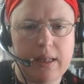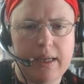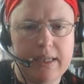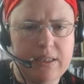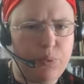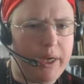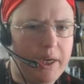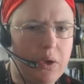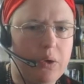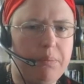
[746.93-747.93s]
It's
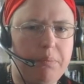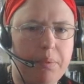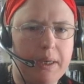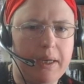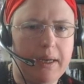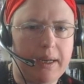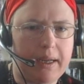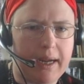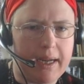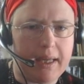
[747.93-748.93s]
weird, but
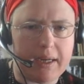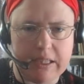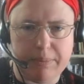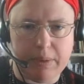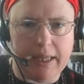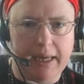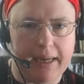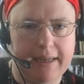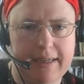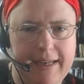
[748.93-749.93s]
I can explain
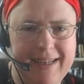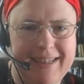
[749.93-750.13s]
it.